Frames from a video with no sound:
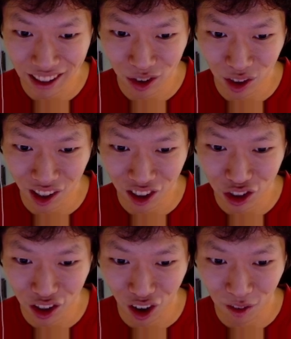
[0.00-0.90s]
to
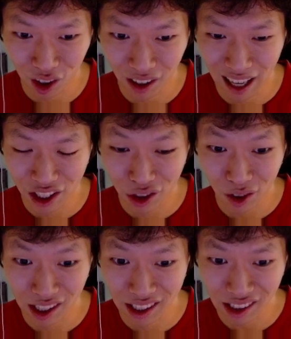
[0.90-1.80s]
100 armor and magic
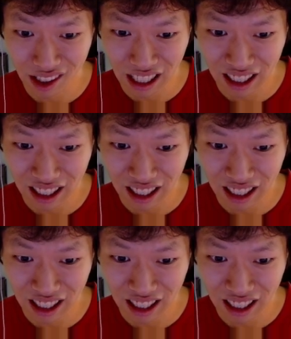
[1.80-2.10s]
resist.